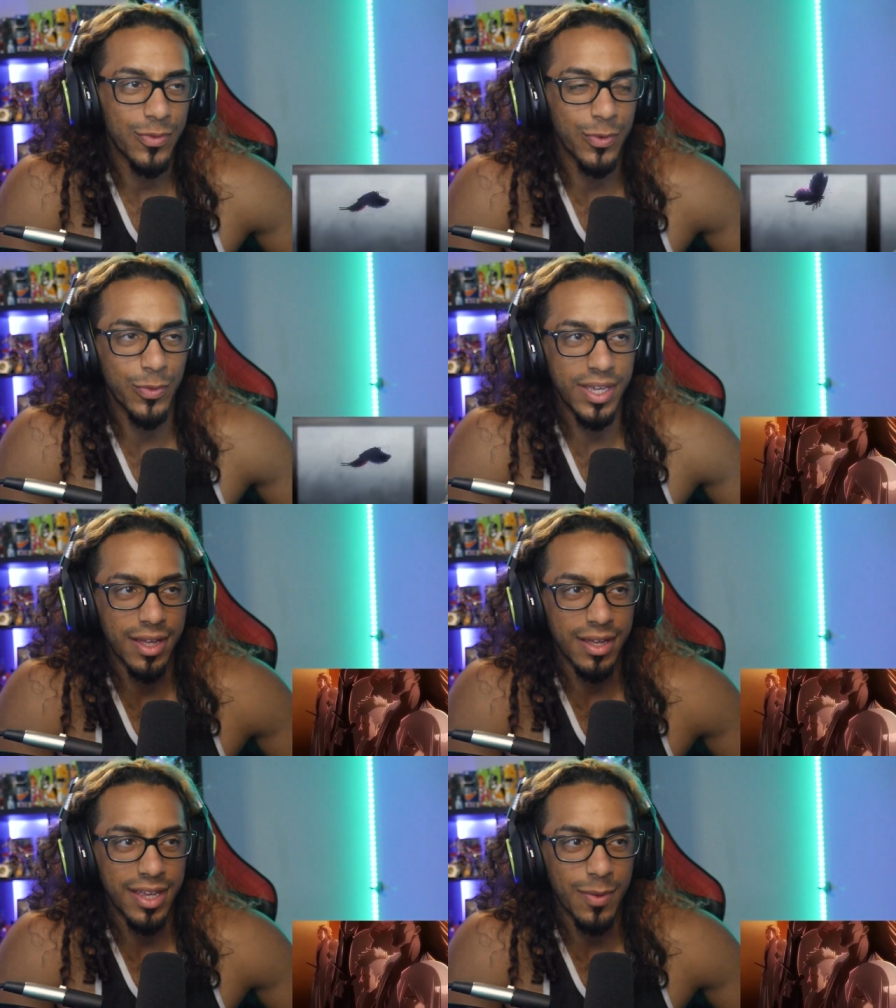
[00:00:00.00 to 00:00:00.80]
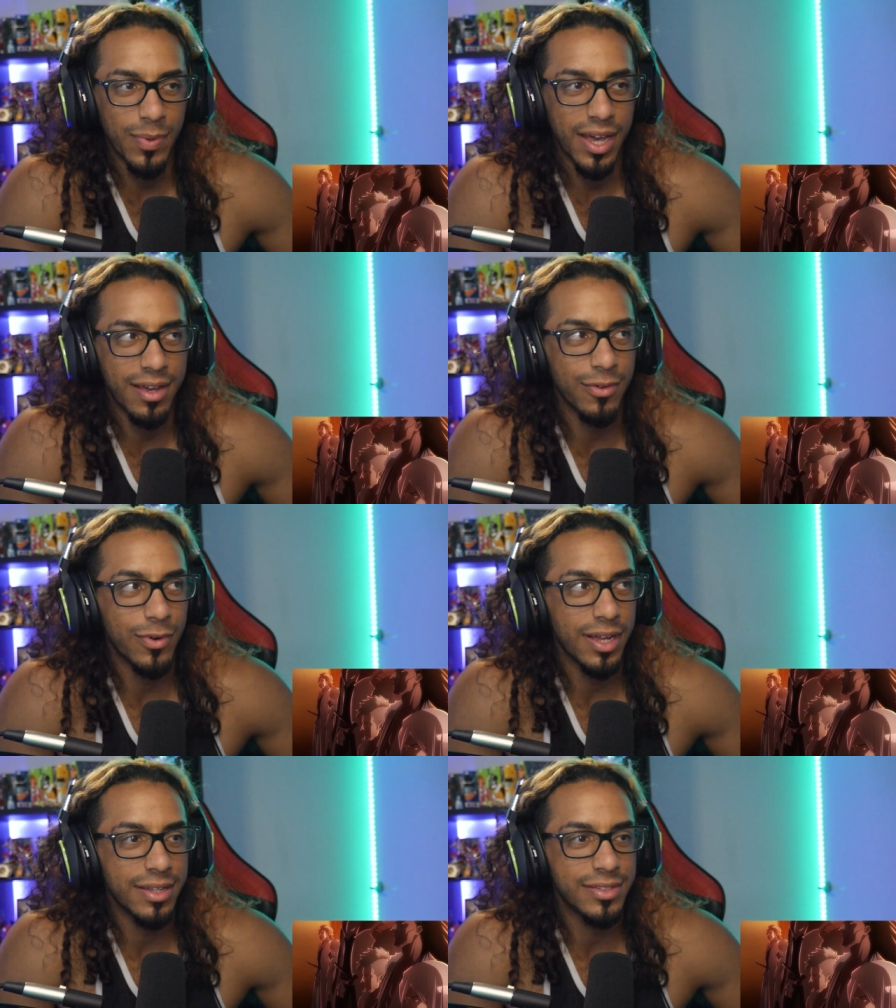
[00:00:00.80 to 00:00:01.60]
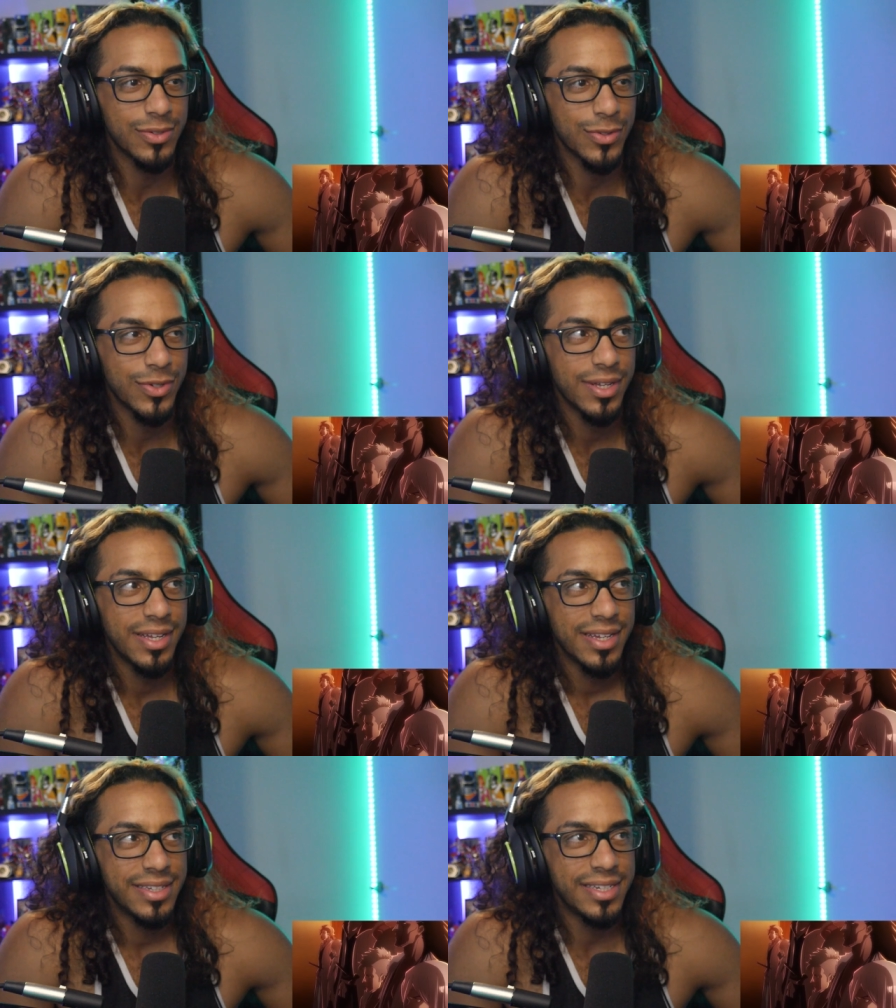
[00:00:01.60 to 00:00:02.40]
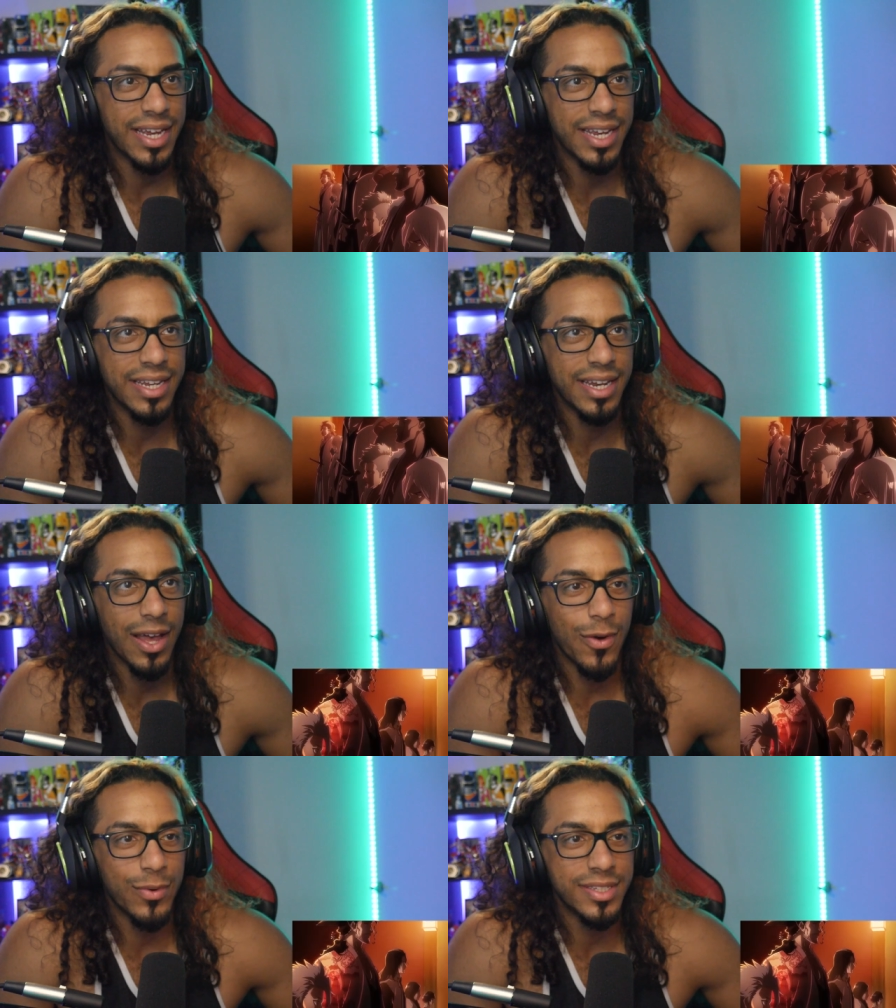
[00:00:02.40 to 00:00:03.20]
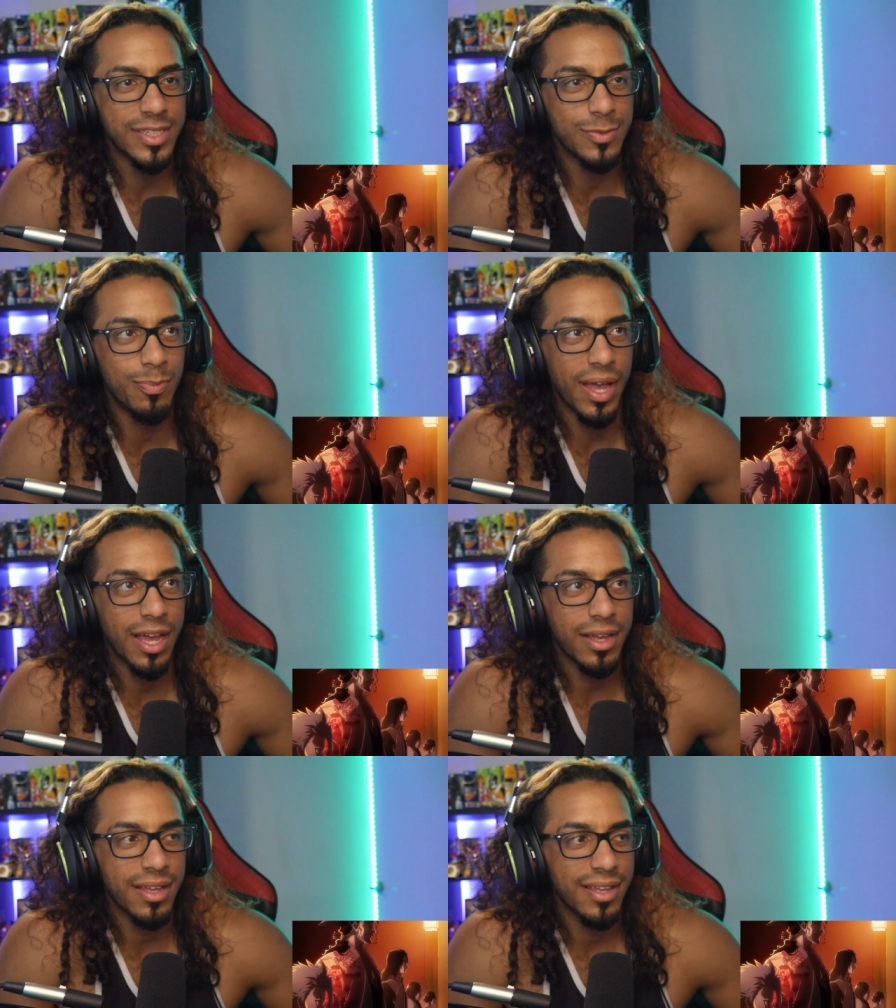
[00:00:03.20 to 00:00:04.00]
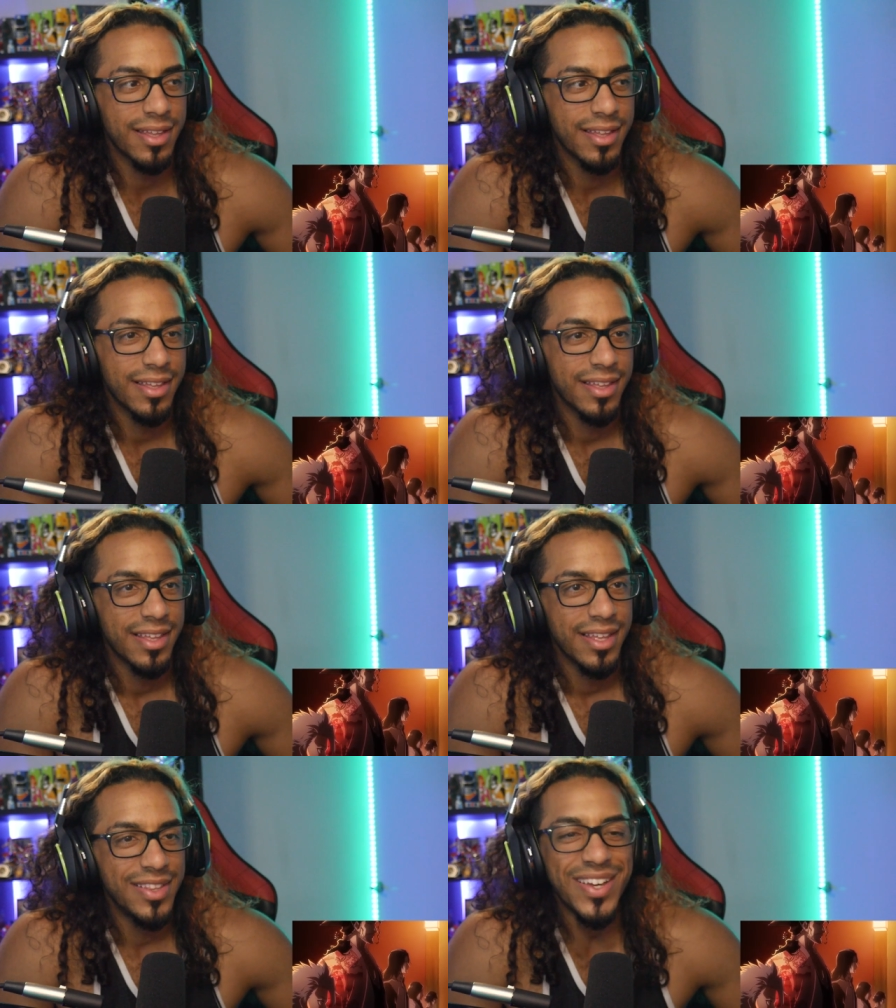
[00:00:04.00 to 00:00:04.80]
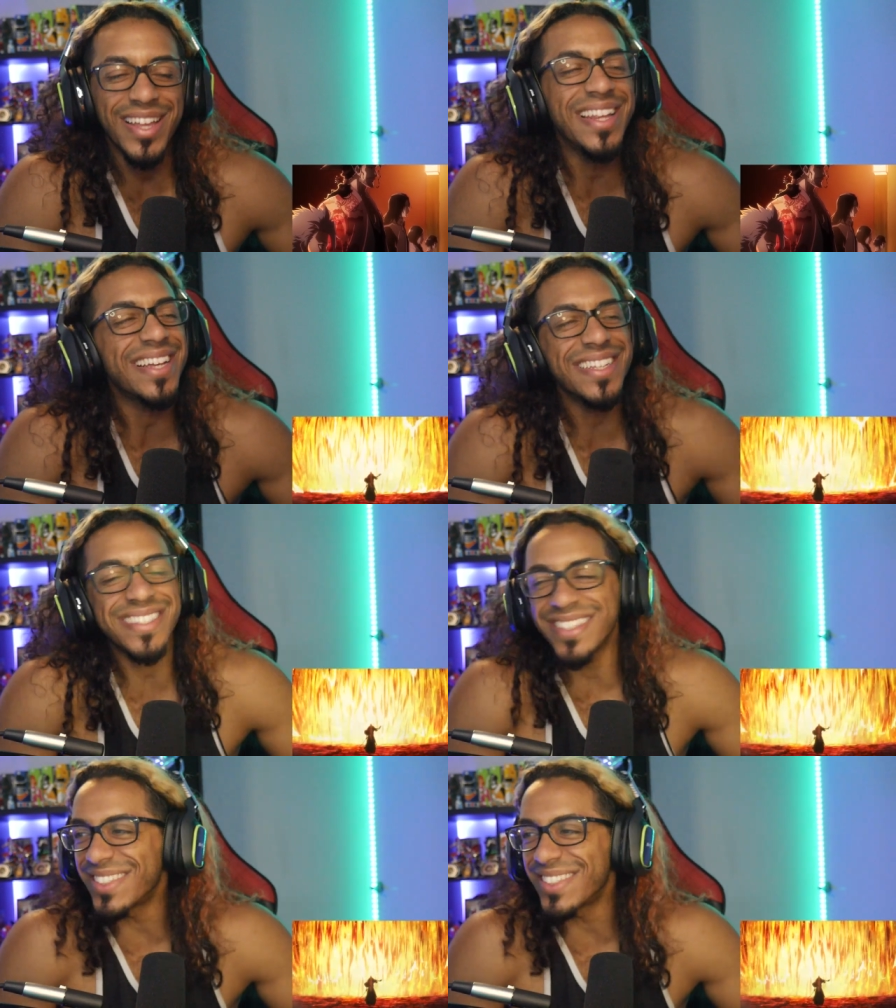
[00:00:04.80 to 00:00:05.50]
when we uh, get back around to checking it out once it's back. Look, like this is